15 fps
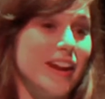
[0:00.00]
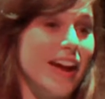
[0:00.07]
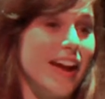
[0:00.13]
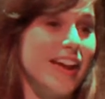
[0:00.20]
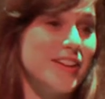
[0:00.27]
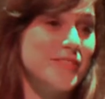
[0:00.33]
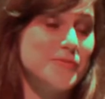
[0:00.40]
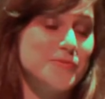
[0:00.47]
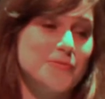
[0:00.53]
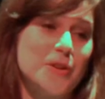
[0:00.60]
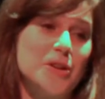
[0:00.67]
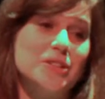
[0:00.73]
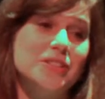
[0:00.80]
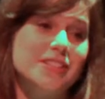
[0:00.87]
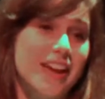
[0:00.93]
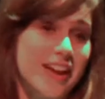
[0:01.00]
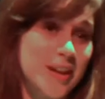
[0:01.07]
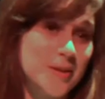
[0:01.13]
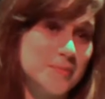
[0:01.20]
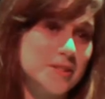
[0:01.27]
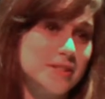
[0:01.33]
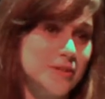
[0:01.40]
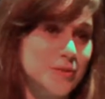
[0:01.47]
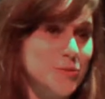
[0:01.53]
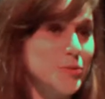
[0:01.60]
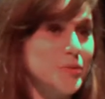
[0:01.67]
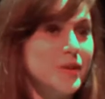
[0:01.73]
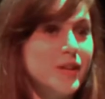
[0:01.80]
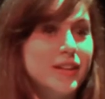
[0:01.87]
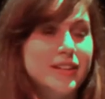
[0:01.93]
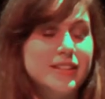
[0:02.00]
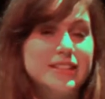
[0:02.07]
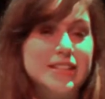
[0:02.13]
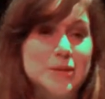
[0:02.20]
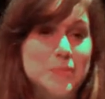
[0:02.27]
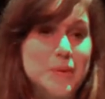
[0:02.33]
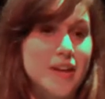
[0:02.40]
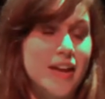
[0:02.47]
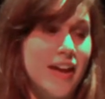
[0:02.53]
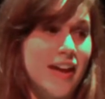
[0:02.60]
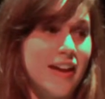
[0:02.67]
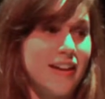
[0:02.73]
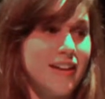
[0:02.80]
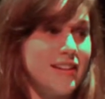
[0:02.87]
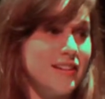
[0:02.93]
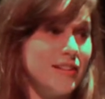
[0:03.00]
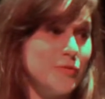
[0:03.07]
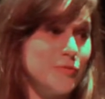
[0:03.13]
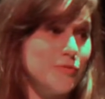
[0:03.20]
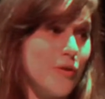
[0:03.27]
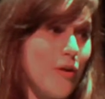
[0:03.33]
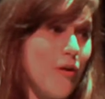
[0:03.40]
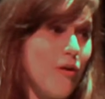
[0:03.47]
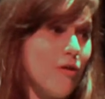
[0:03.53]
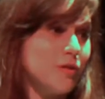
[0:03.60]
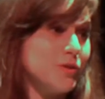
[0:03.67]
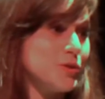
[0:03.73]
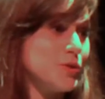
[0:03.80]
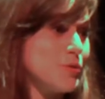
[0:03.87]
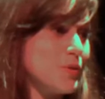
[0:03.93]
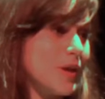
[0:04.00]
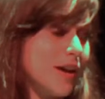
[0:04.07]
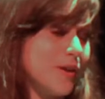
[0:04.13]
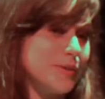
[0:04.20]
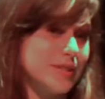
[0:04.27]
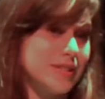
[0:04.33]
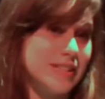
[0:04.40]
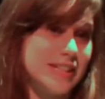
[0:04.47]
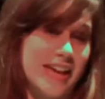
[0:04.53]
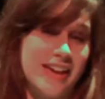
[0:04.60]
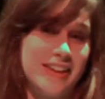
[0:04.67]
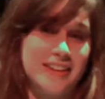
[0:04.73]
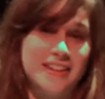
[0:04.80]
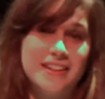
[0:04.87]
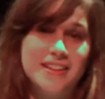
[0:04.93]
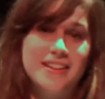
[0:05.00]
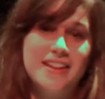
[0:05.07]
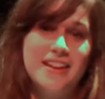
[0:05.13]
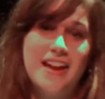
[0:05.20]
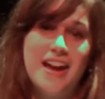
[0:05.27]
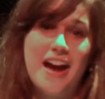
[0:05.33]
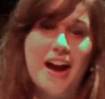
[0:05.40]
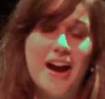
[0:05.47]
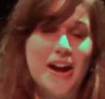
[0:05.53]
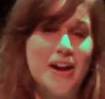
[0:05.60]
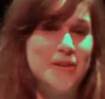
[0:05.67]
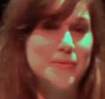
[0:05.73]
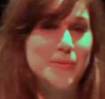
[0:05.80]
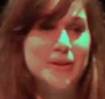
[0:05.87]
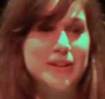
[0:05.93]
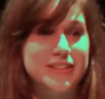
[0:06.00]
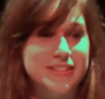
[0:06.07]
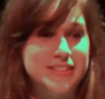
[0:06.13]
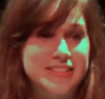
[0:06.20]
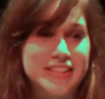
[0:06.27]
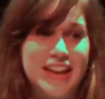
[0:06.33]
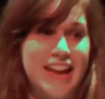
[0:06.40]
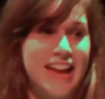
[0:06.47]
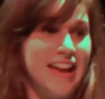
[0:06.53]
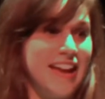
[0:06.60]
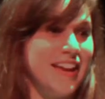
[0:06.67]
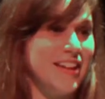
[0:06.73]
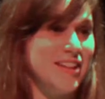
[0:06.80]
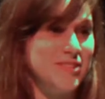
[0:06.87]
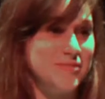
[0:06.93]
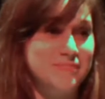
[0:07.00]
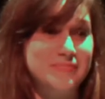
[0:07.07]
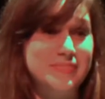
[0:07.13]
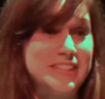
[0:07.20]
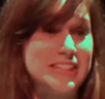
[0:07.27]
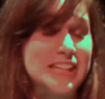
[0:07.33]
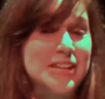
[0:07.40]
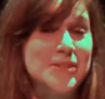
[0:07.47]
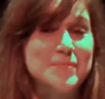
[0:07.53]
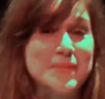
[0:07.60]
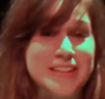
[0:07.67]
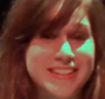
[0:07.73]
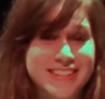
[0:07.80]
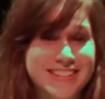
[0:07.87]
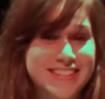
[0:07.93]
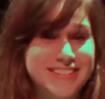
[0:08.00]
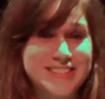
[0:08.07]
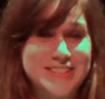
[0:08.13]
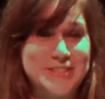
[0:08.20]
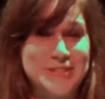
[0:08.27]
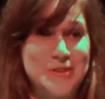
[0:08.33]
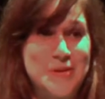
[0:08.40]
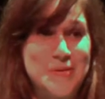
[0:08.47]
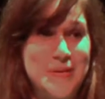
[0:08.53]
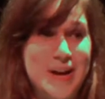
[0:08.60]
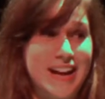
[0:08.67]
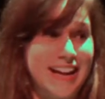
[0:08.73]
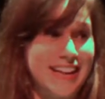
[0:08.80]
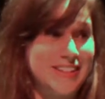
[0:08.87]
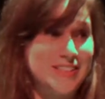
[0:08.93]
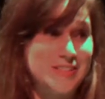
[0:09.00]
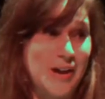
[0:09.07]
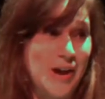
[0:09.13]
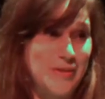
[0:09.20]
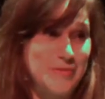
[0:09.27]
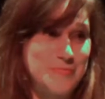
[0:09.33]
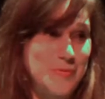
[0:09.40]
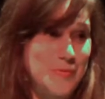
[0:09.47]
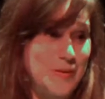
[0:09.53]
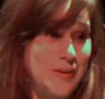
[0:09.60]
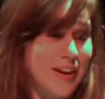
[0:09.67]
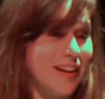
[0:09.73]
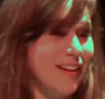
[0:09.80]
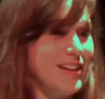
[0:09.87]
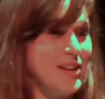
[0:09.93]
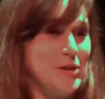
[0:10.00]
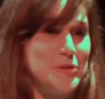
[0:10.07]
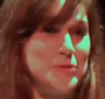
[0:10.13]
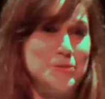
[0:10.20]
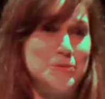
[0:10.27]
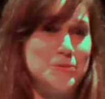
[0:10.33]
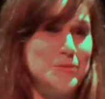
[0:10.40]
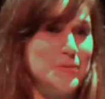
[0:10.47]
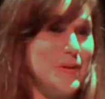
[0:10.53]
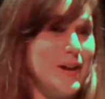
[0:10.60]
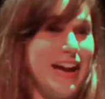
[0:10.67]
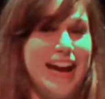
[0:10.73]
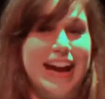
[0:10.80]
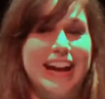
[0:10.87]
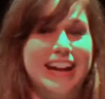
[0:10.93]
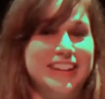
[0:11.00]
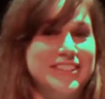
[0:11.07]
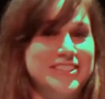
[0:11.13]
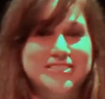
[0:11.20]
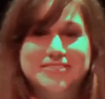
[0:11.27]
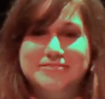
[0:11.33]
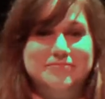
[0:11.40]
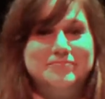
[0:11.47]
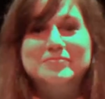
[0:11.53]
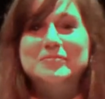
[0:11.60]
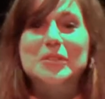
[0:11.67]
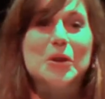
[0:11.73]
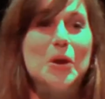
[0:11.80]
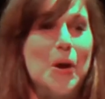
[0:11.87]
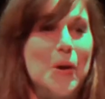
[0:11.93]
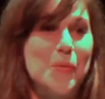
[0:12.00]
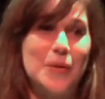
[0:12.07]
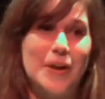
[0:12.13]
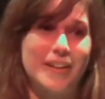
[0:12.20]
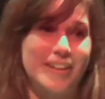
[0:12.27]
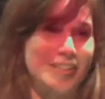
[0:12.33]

I first came to TPA in fall 2010, I was a timid, doe-eyed sophomore who had no work